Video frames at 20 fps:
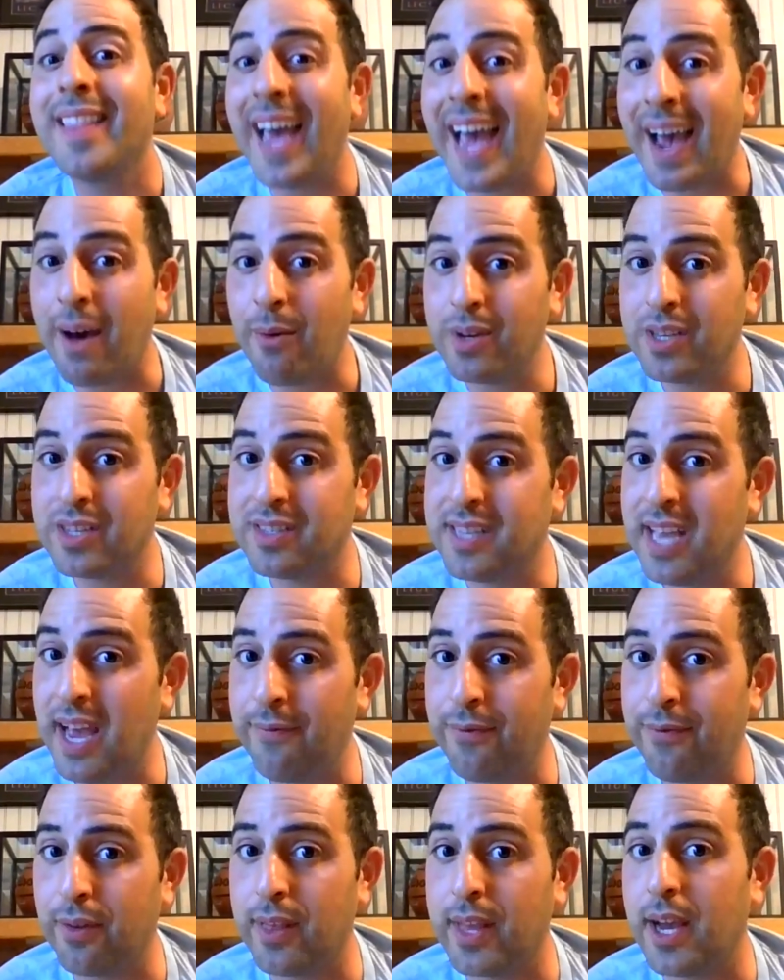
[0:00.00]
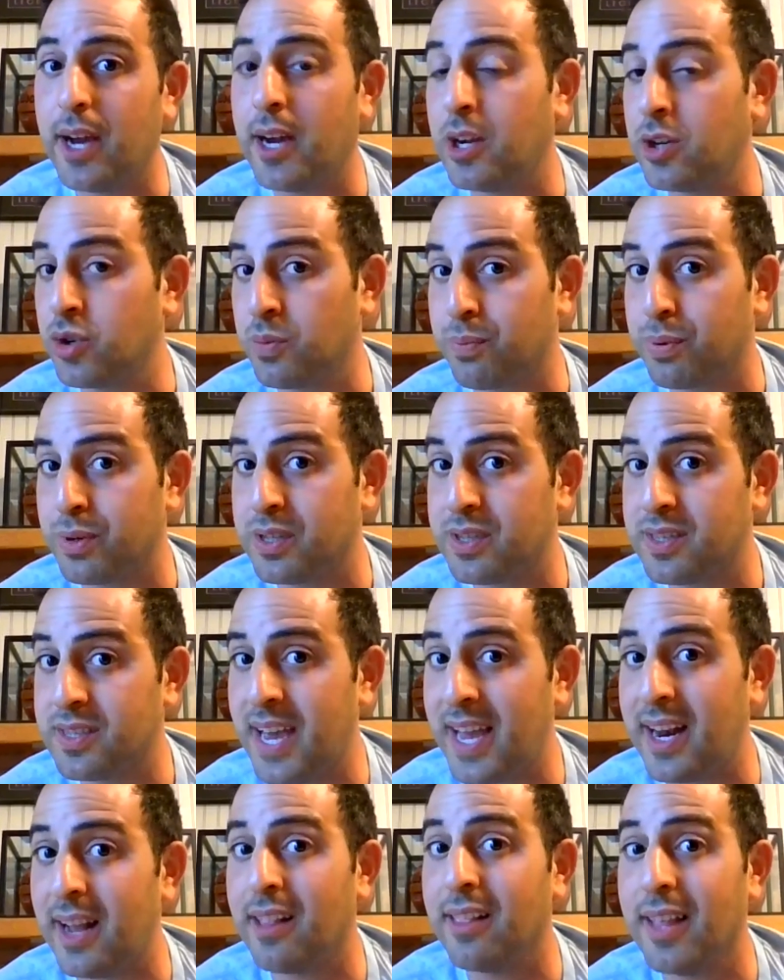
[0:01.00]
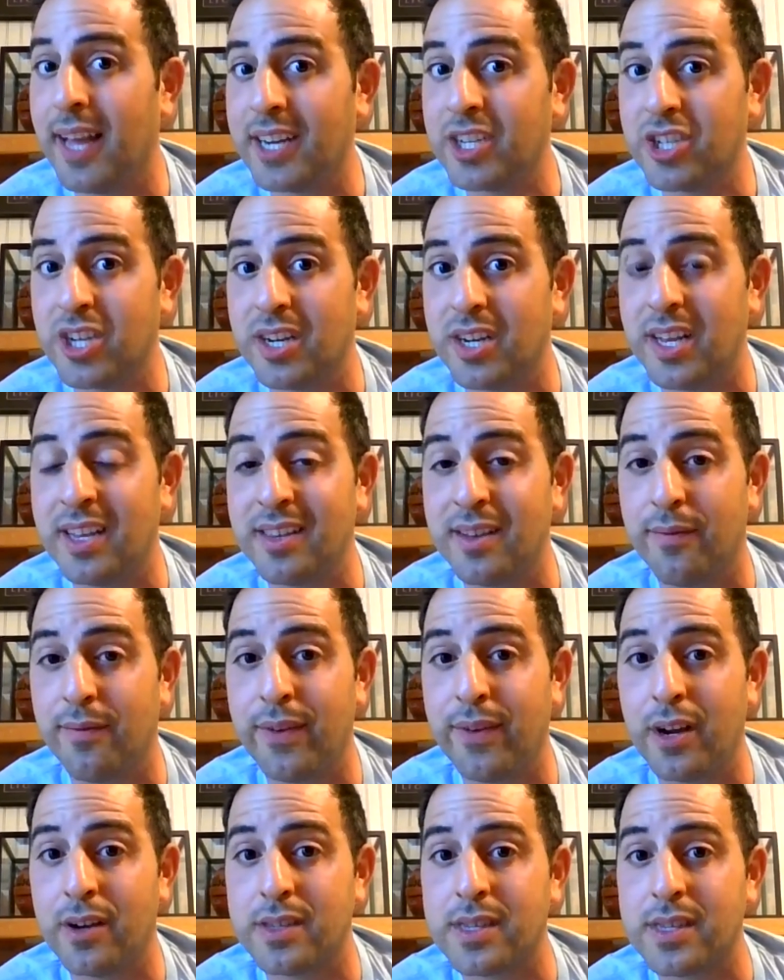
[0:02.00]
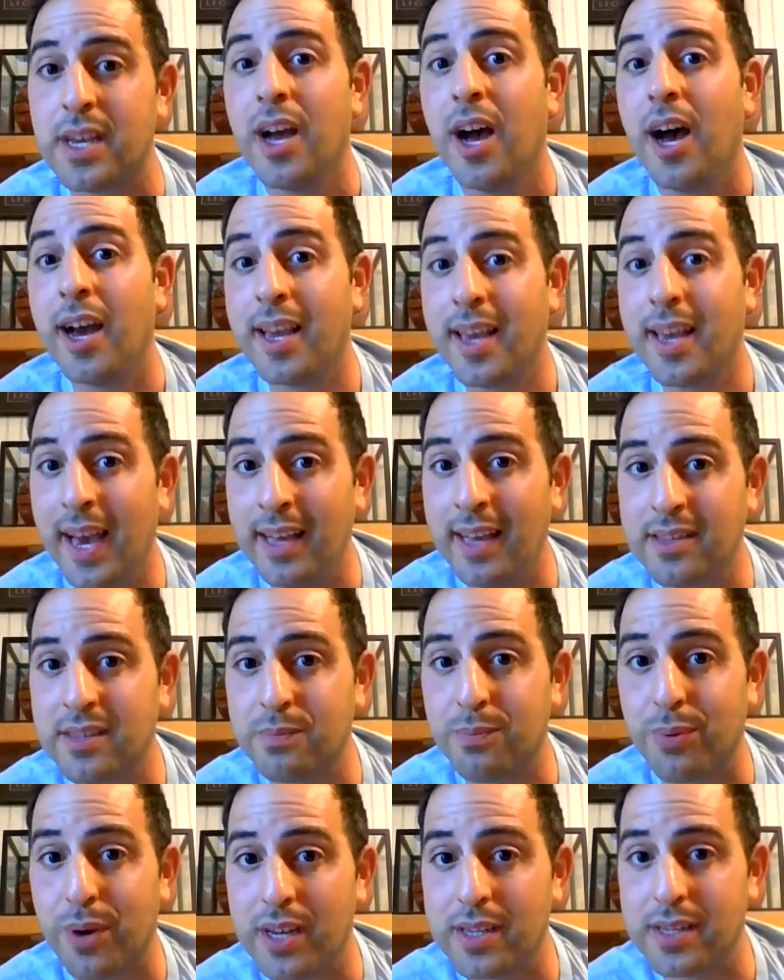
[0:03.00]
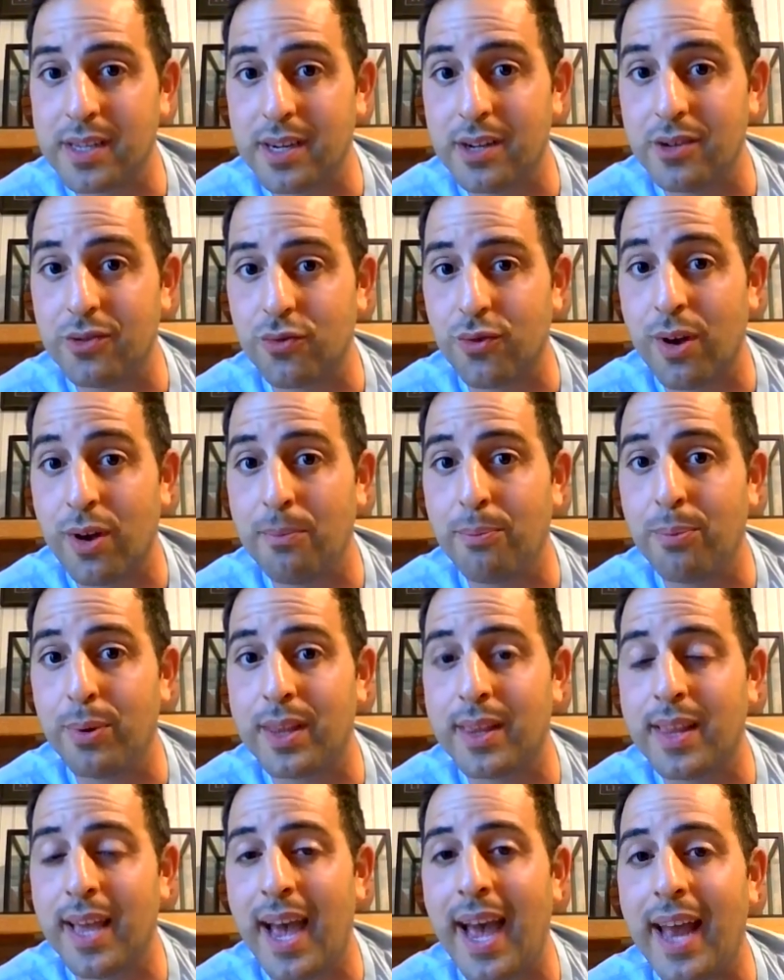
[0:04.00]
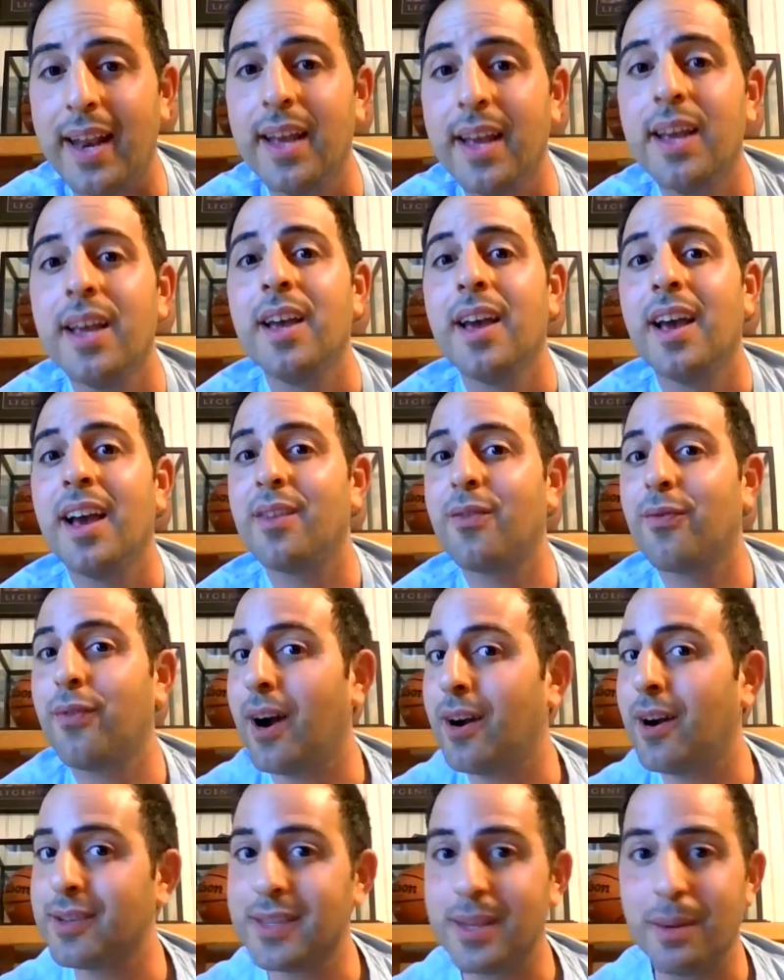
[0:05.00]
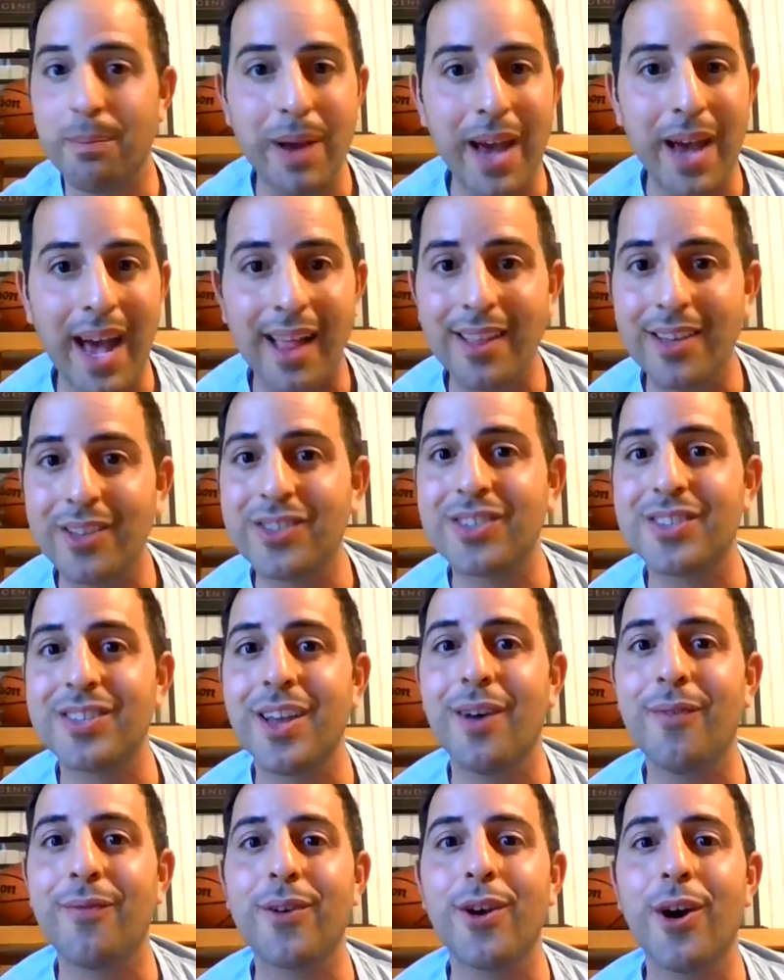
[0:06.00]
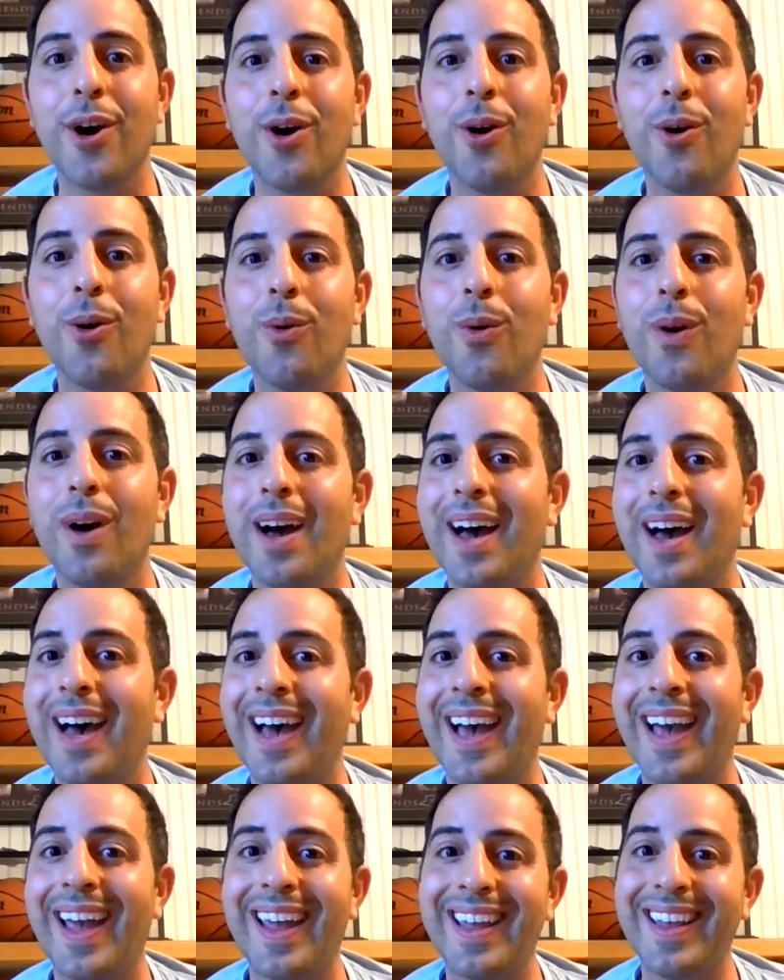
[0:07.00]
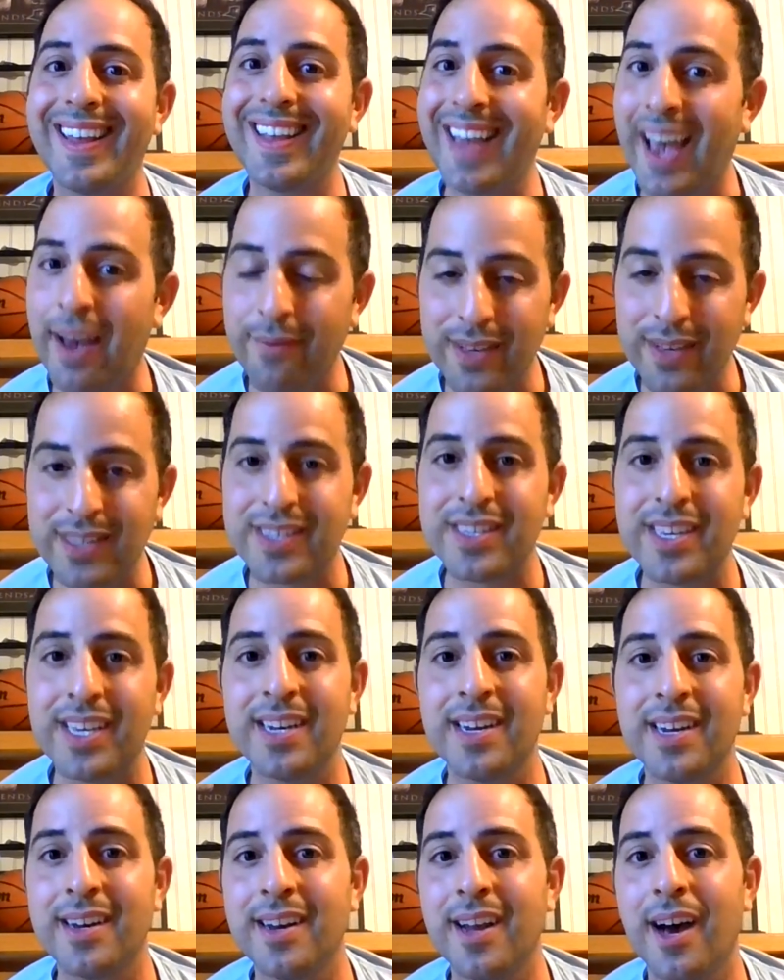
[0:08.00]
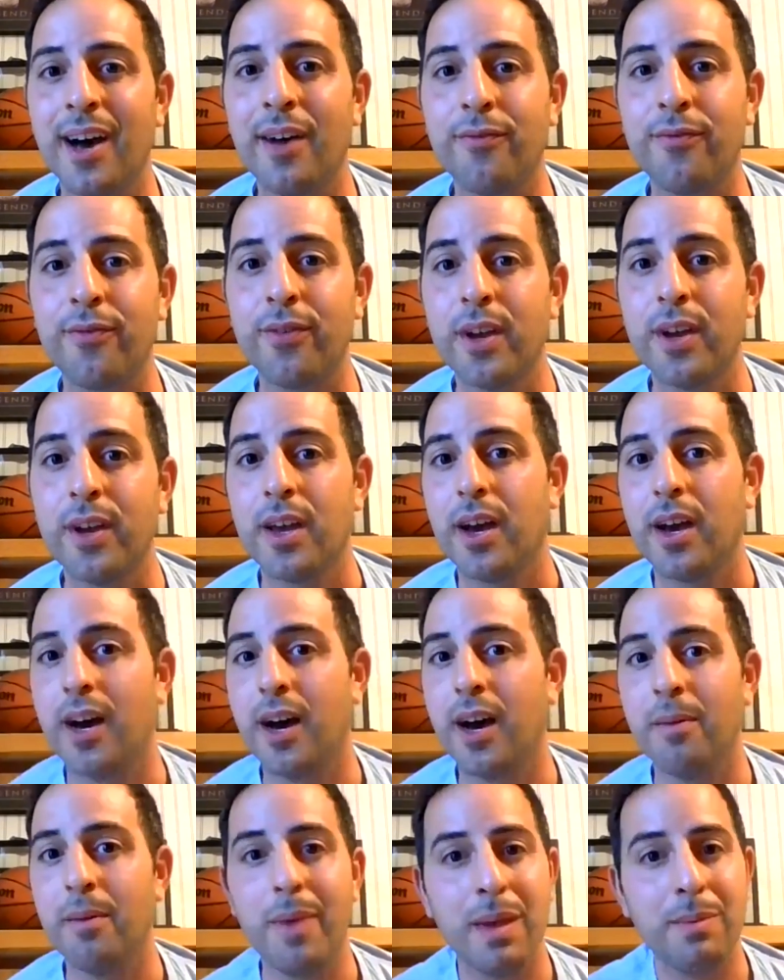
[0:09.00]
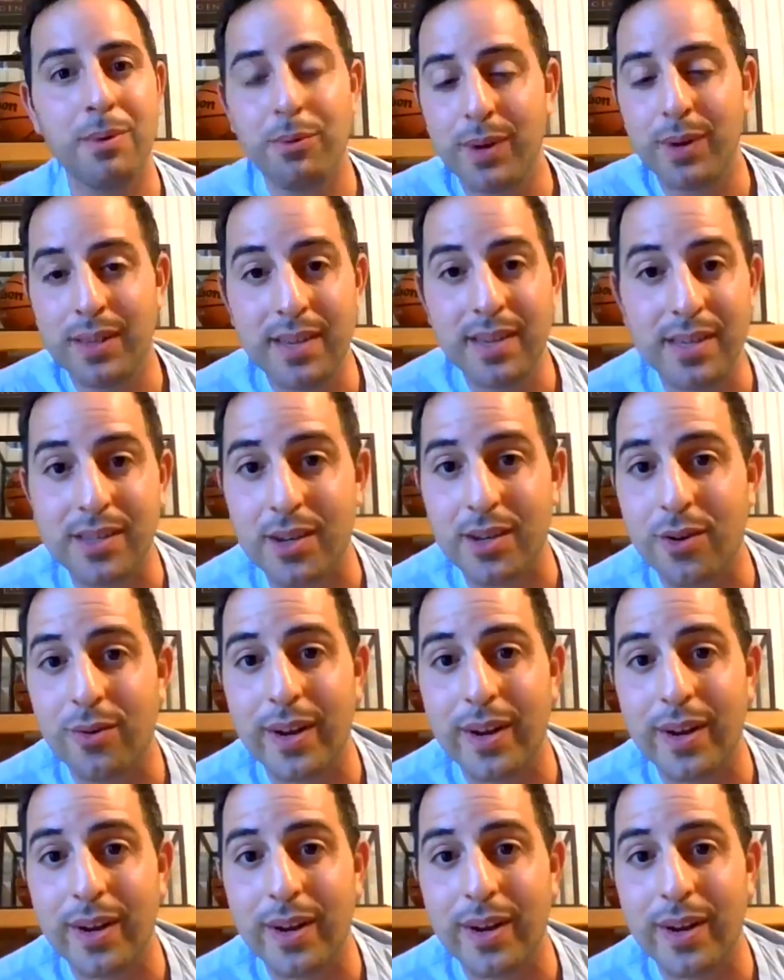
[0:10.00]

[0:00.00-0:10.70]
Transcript: That was definitely 100% election interference against President Trump with that. As far as the ballot stuff go, I haven't seen enough. Uh, maybe we let, disagree.